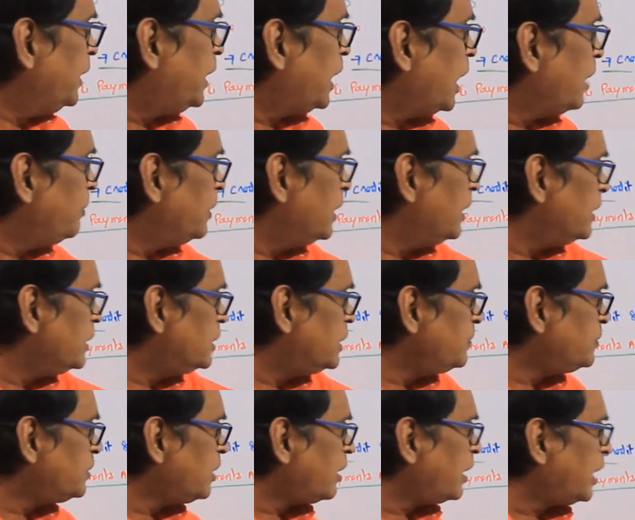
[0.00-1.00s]
capital
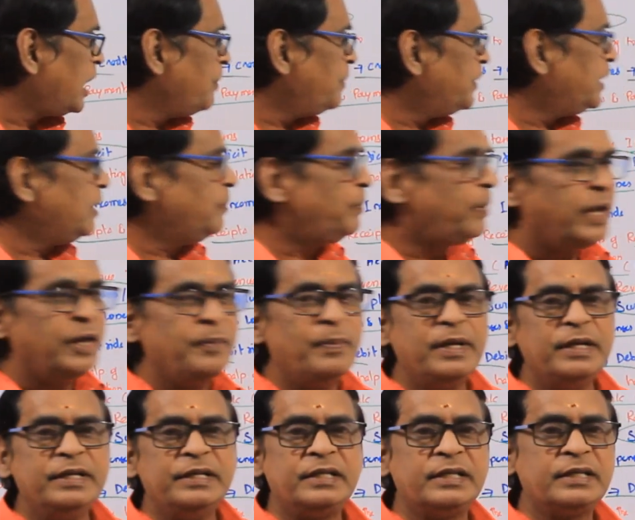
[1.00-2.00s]
receipts or capital
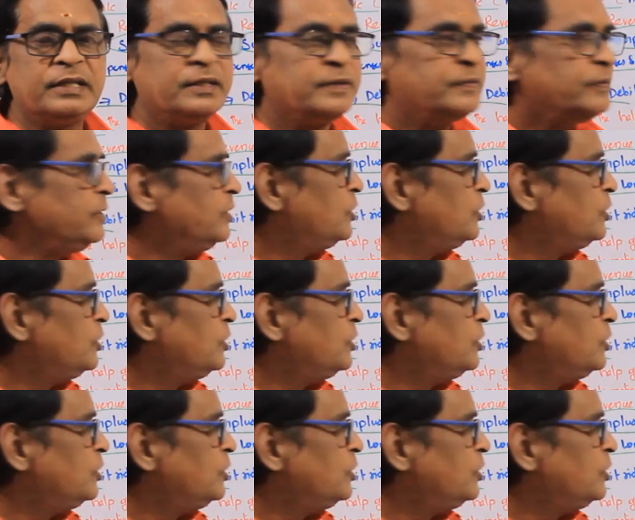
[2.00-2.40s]
payments?